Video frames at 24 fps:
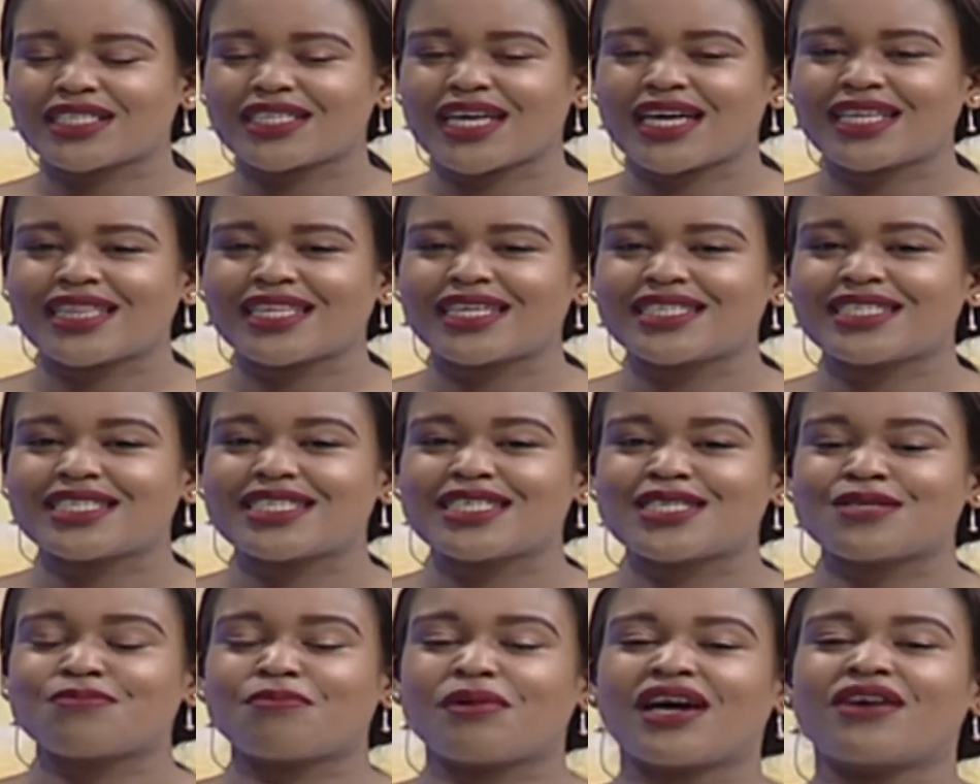And this
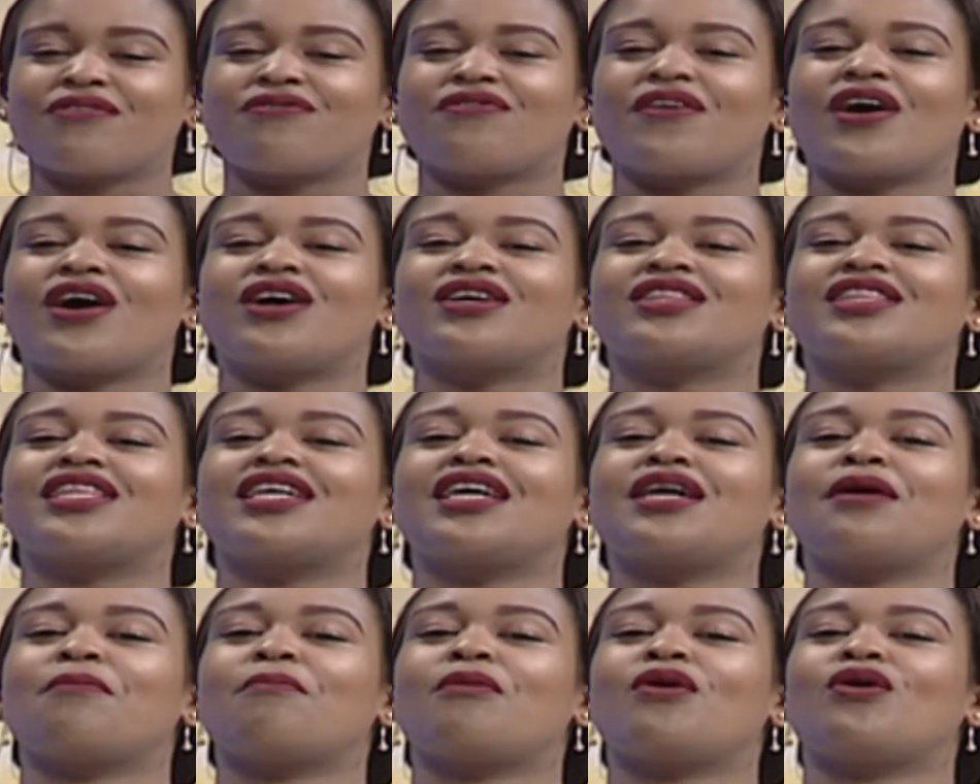is by far
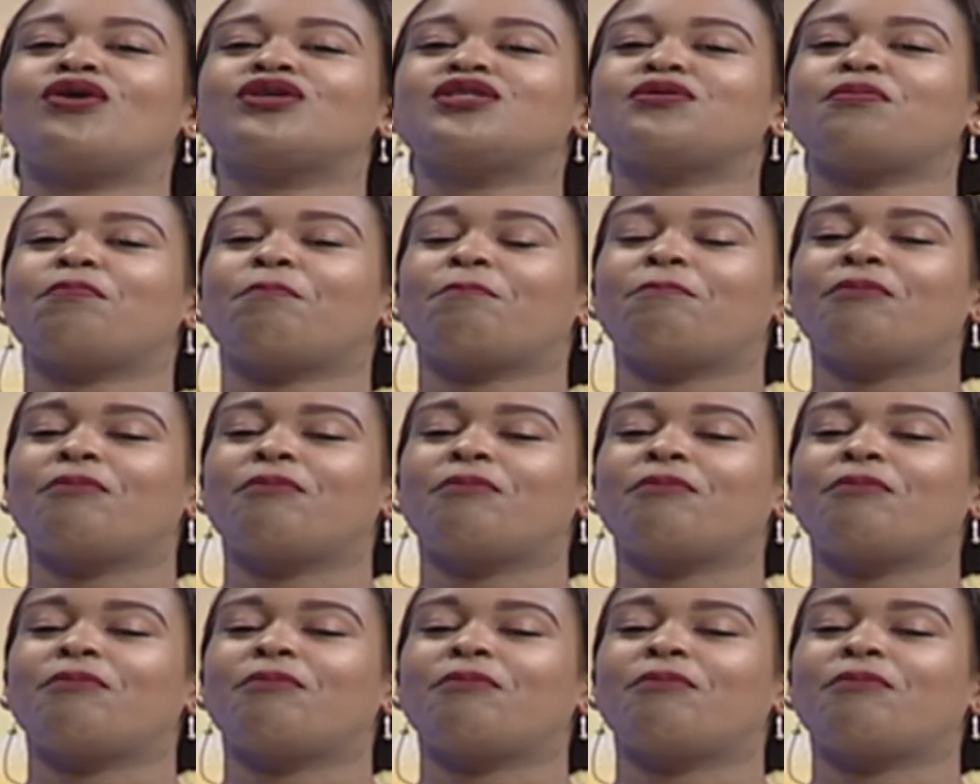the most